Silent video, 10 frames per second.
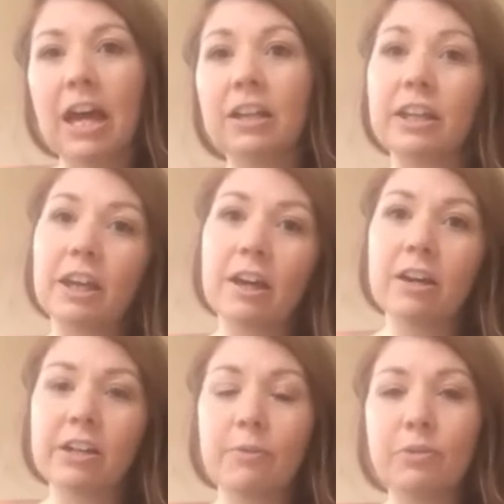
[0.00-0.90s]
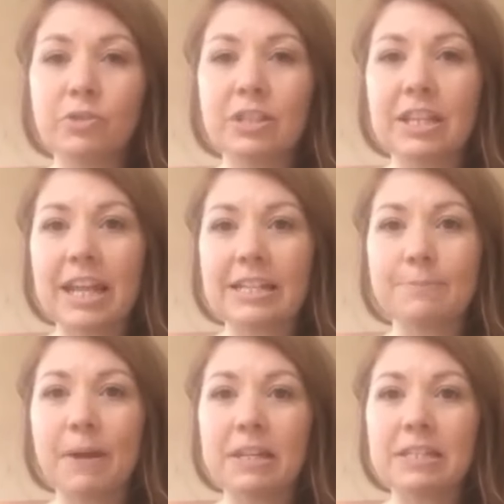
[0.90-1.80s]
and I go on to the next
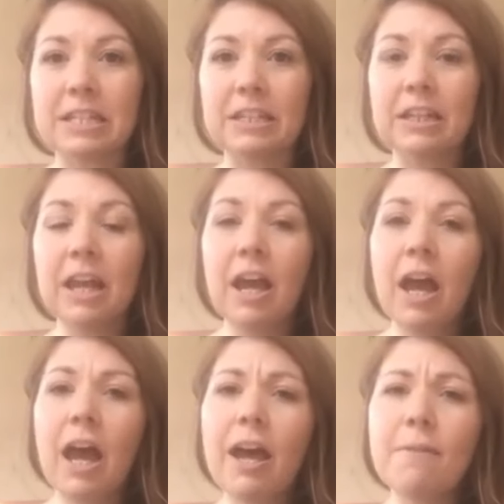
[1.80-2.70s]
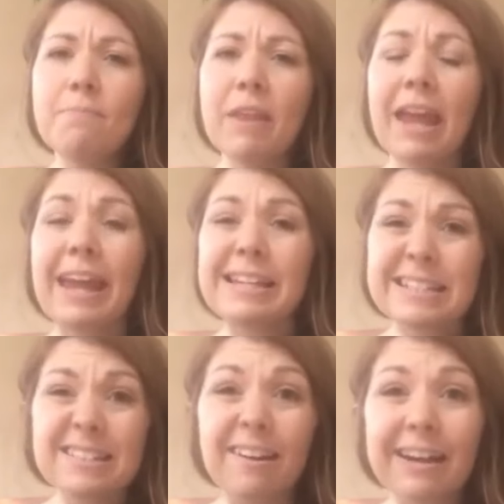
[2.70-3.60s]
person.
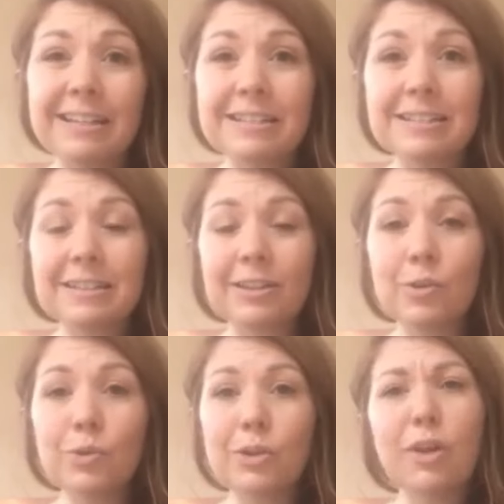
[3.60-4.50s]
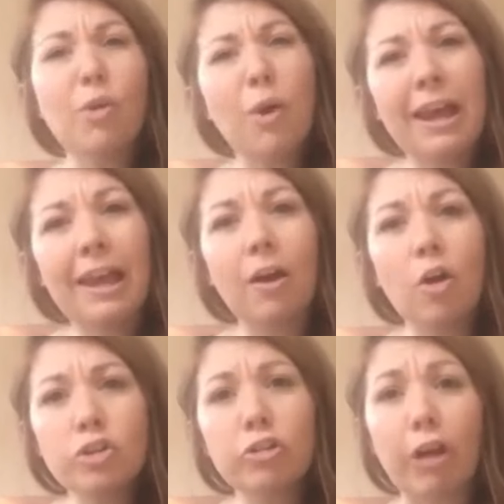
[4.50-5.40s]
It's nice. You're quite
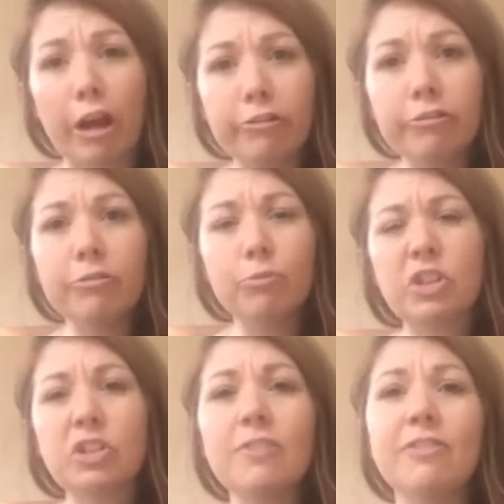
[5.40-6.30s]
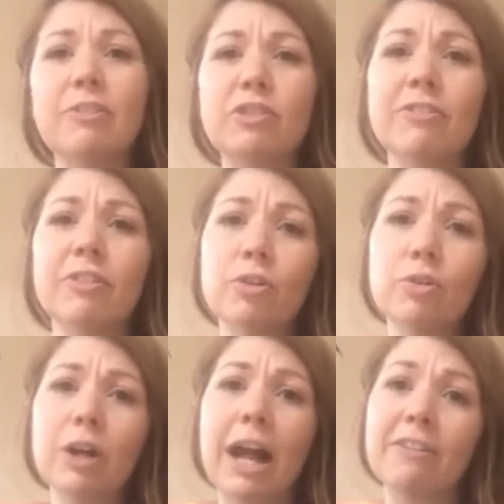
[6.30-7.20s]
on your own, which I found
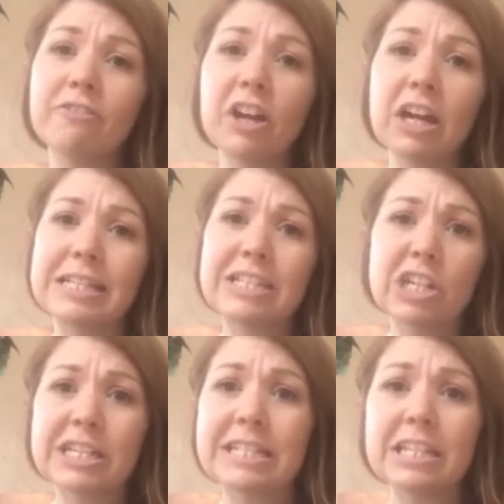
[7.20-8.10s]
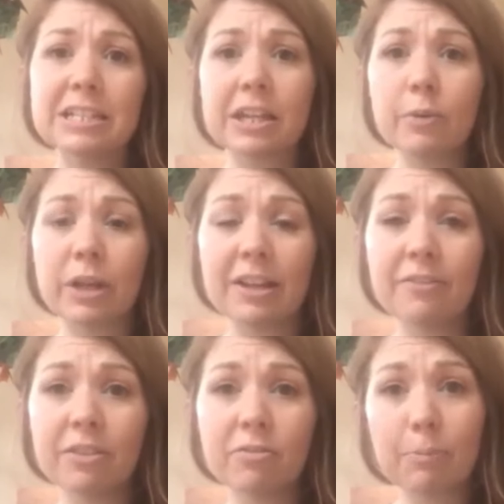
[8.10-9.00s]
difficult at first years and years ago when I left
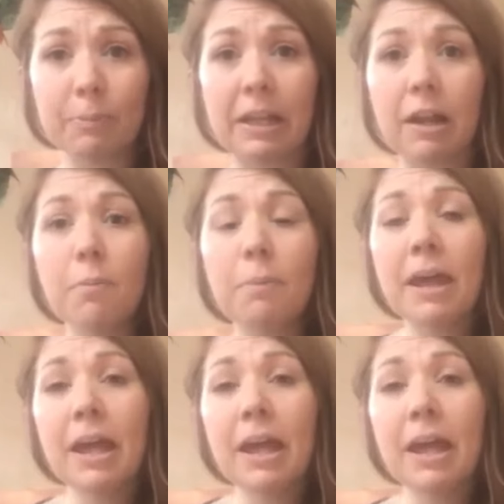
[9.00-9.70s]
the rugby club,